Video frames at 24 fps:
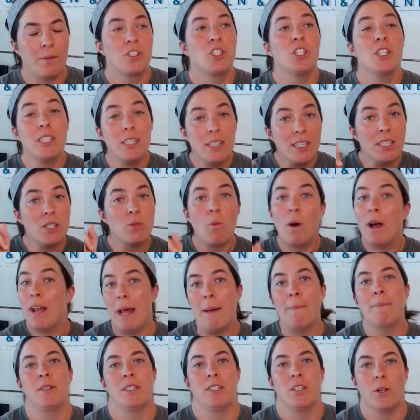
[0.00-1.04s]
just this one
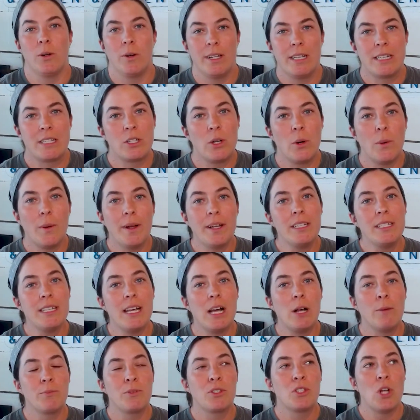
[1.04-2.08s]
episode is going to
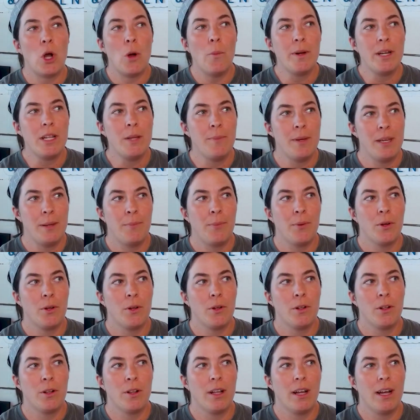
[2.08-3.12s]
help so many
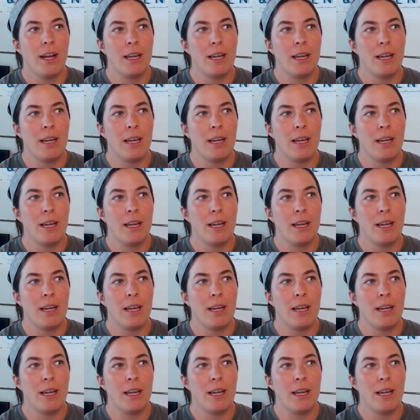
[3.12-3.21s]
people.